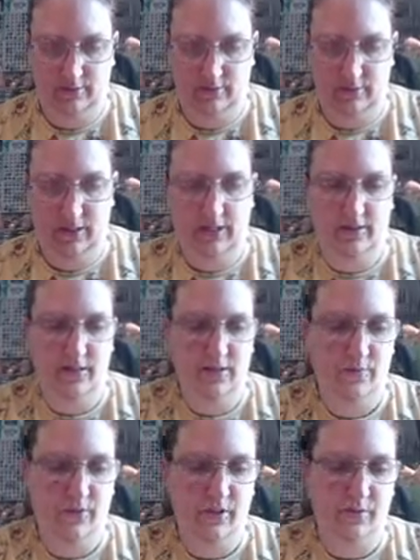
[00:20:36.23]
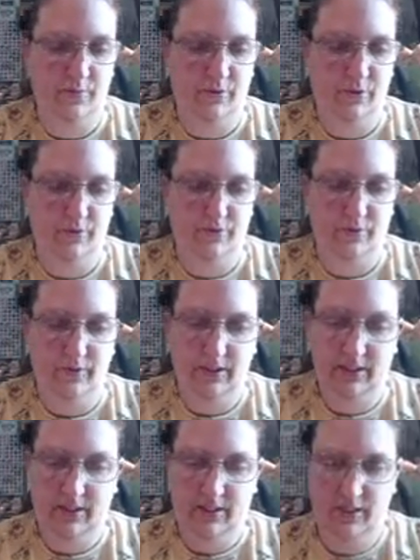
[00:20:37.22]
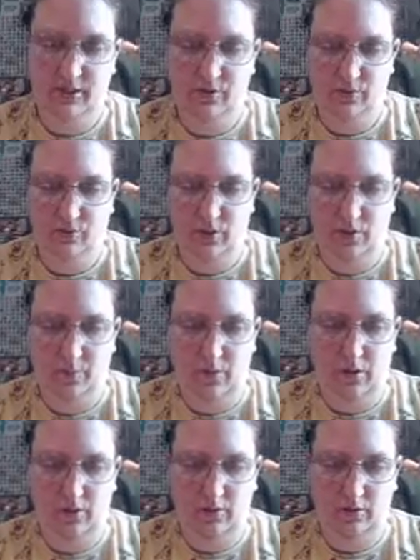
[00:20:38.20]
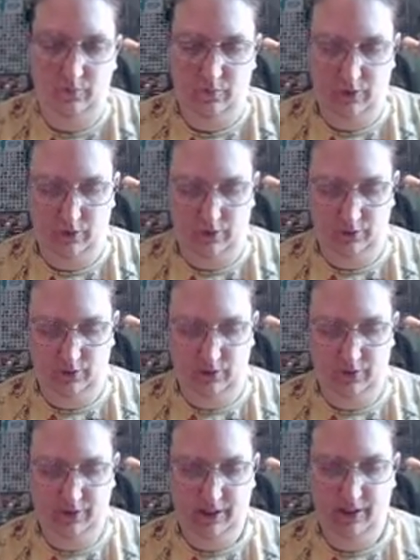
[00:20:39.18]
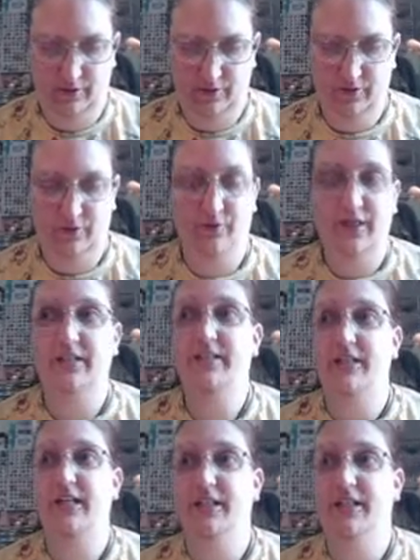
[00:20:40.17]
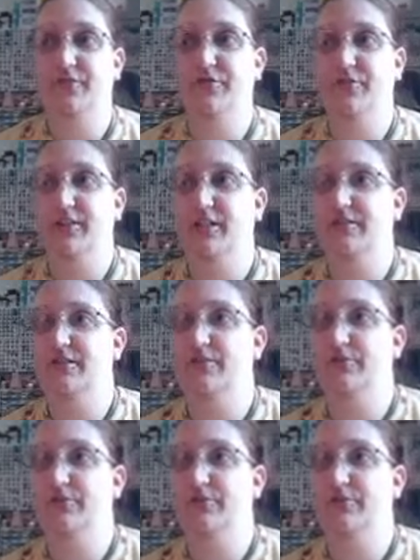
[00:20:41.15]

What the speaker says: And then we're going to put a really cute pom-pom on here. So that's the idea for this.